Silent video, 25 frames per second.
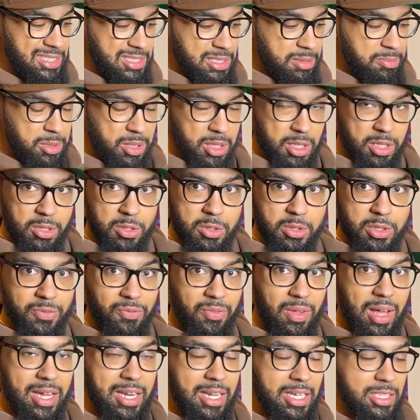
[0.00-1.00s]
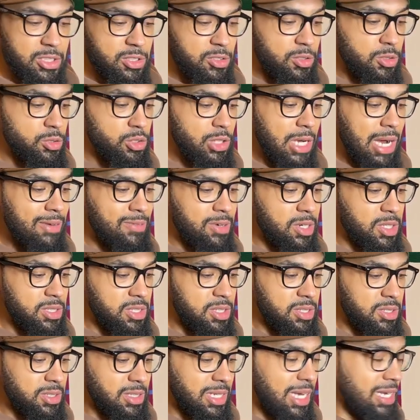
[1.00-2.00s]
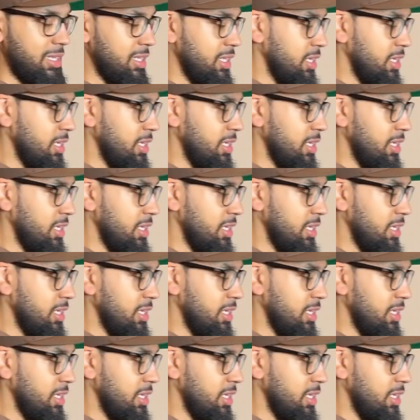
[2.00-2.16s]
typically use a flathead screwdriver to tighten